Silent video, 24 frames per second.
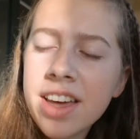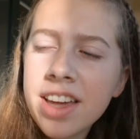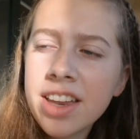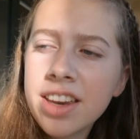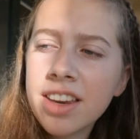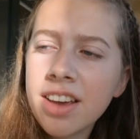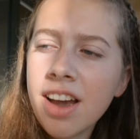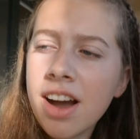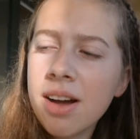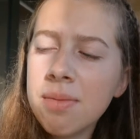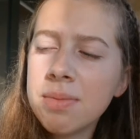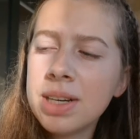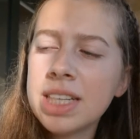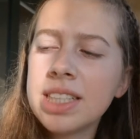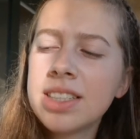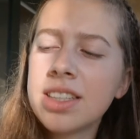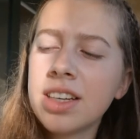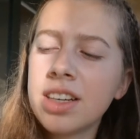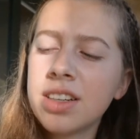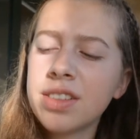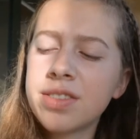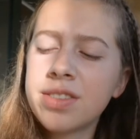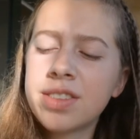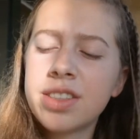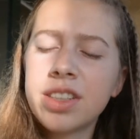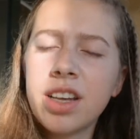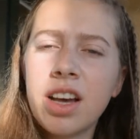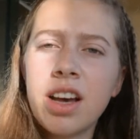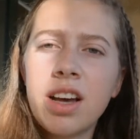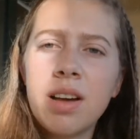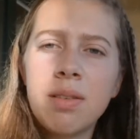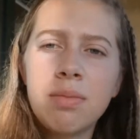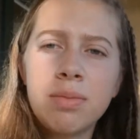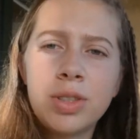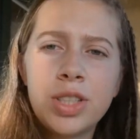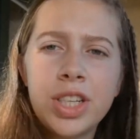and got myself
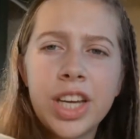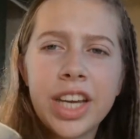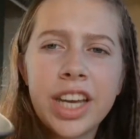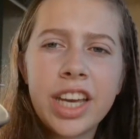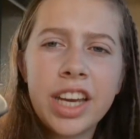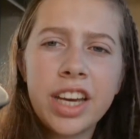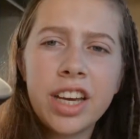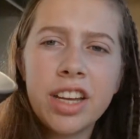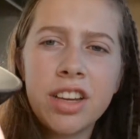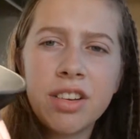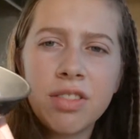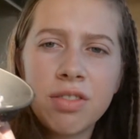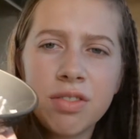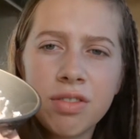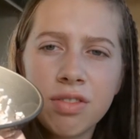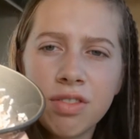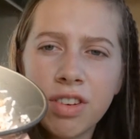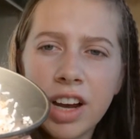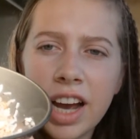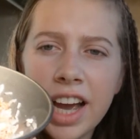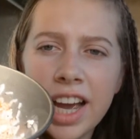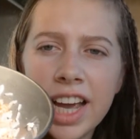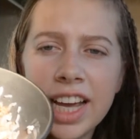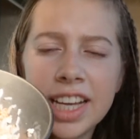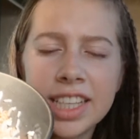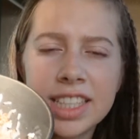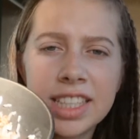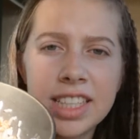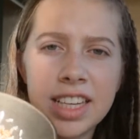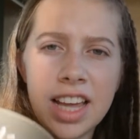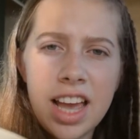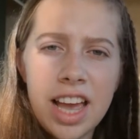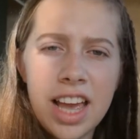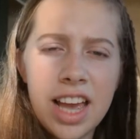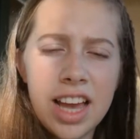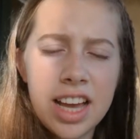some chicken, rice,
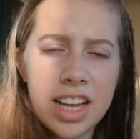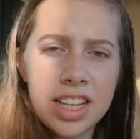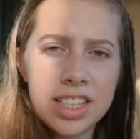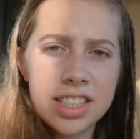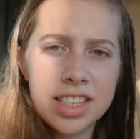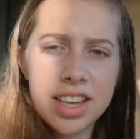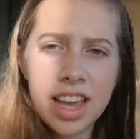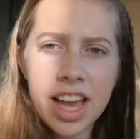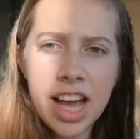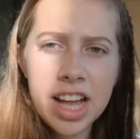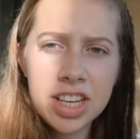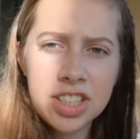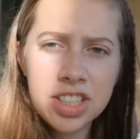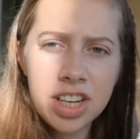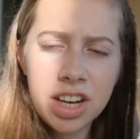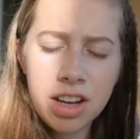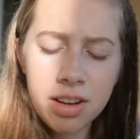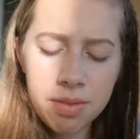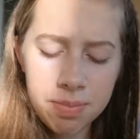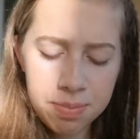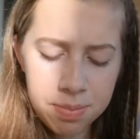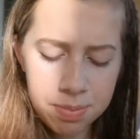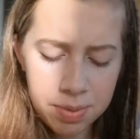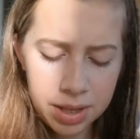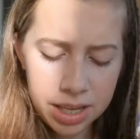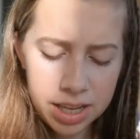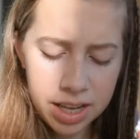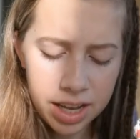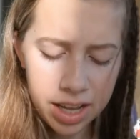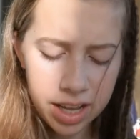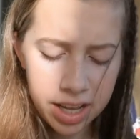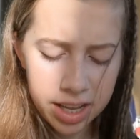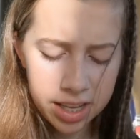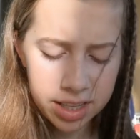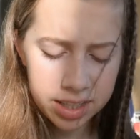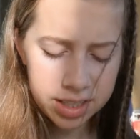and ketchup
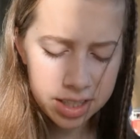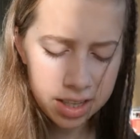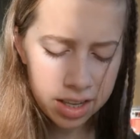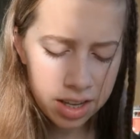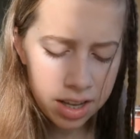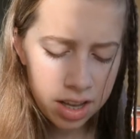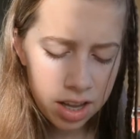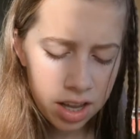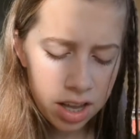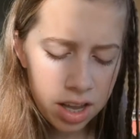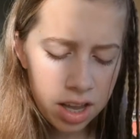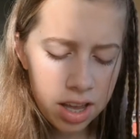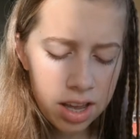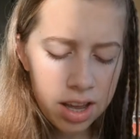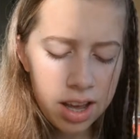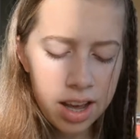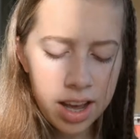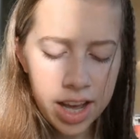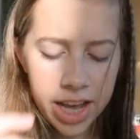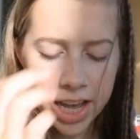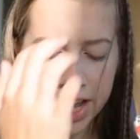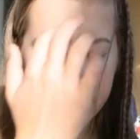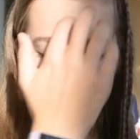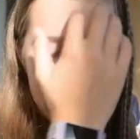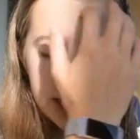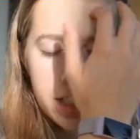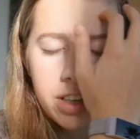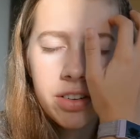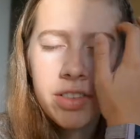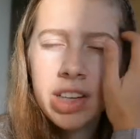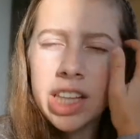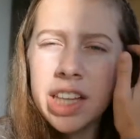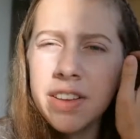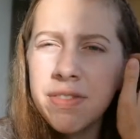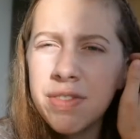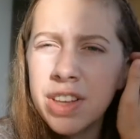because I don't
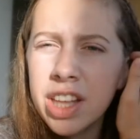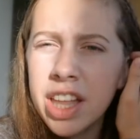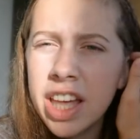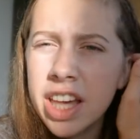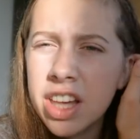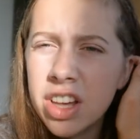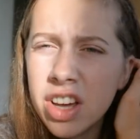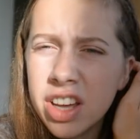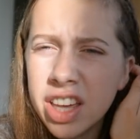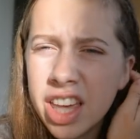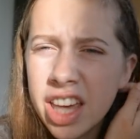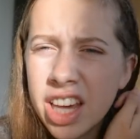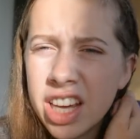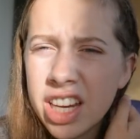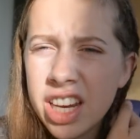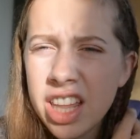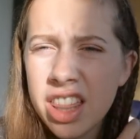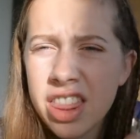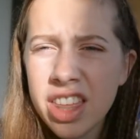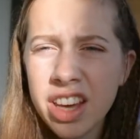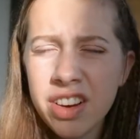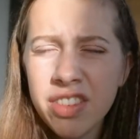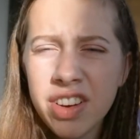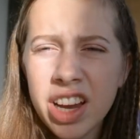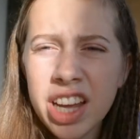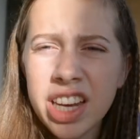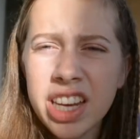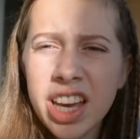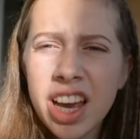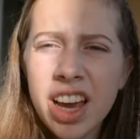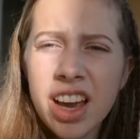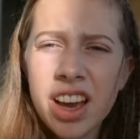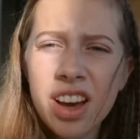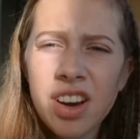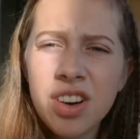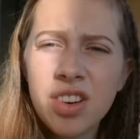really feel like cooking anything right
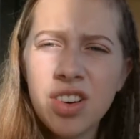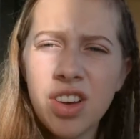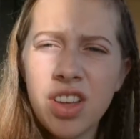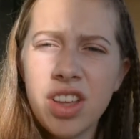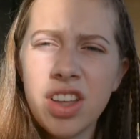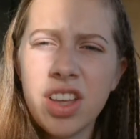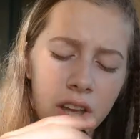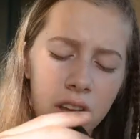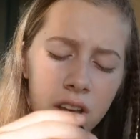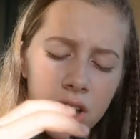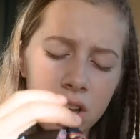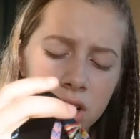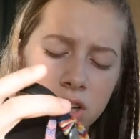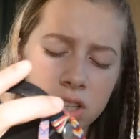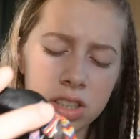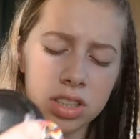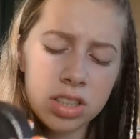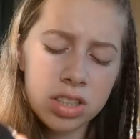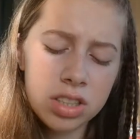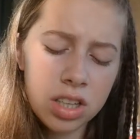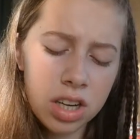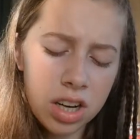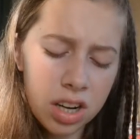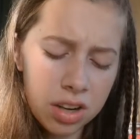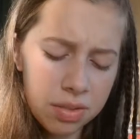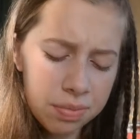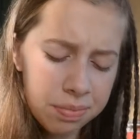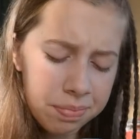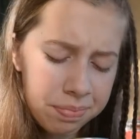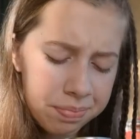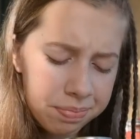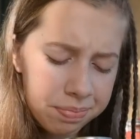now. So,